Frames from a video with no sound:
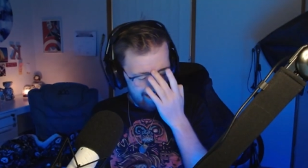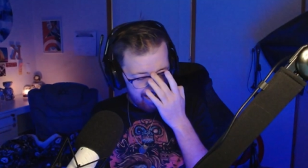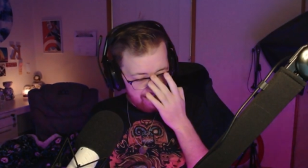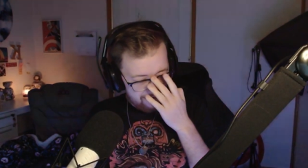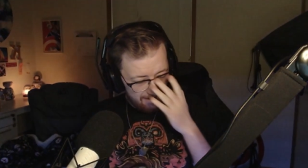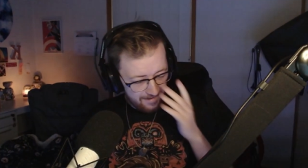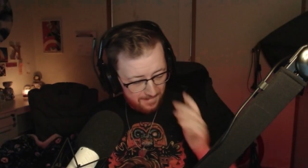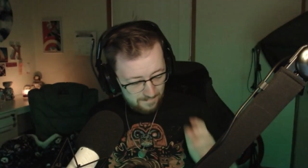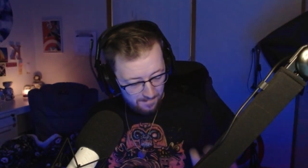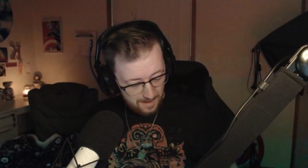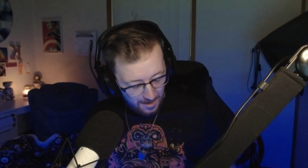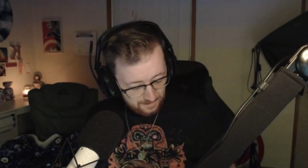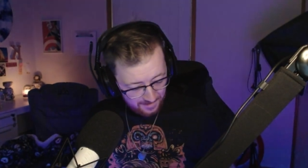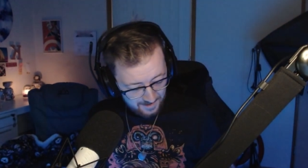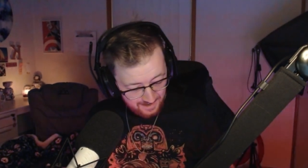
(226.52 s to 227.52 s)
how is
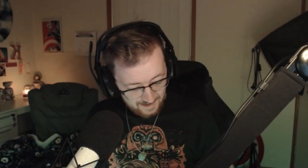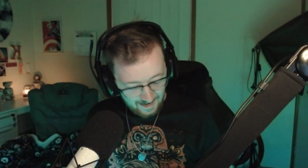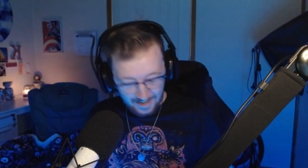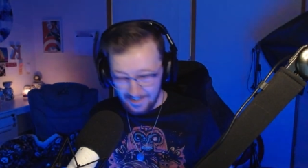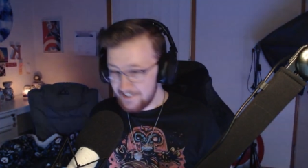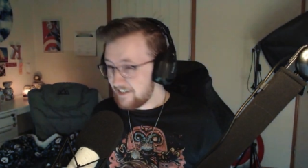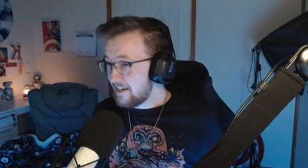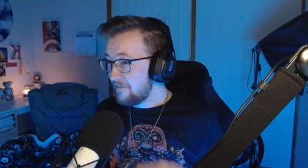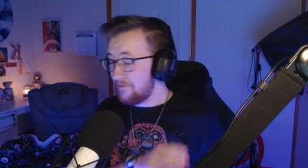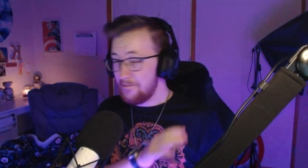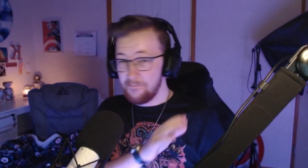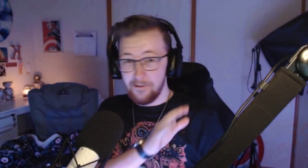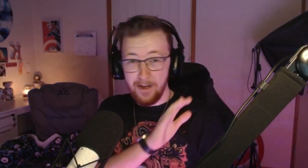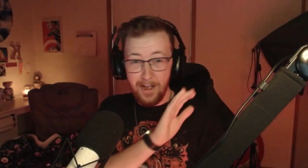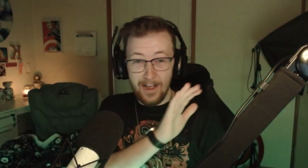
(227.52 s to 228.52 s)
multicolored even
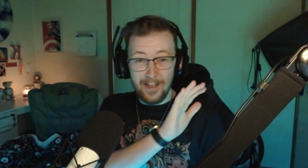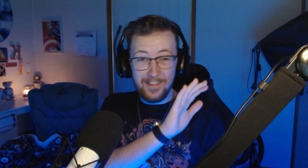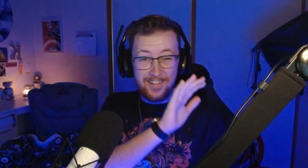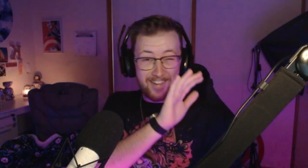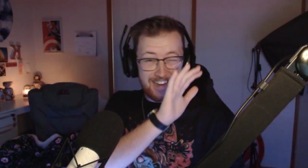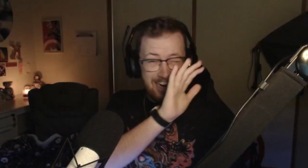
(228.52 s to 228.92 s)
worse?